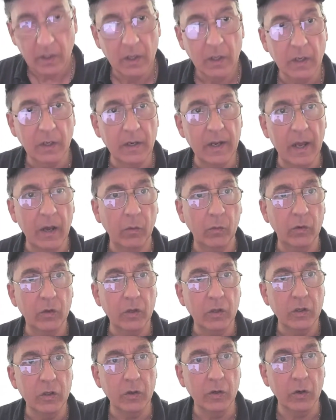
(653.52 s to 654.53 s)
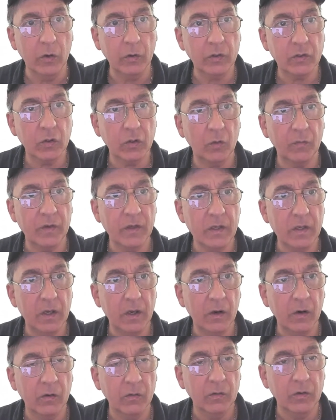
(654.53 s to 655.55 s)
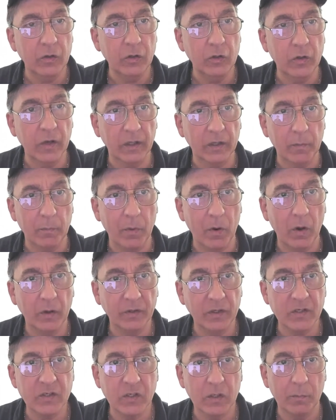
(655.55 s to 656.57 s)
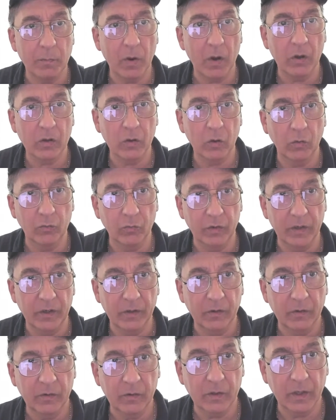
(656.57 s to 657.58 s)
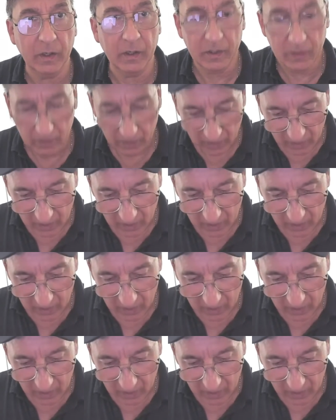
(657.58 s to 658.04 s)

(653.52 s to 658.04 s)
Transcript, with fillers: Now, you notice over here, you got the bar, this is the barcode reader, okay?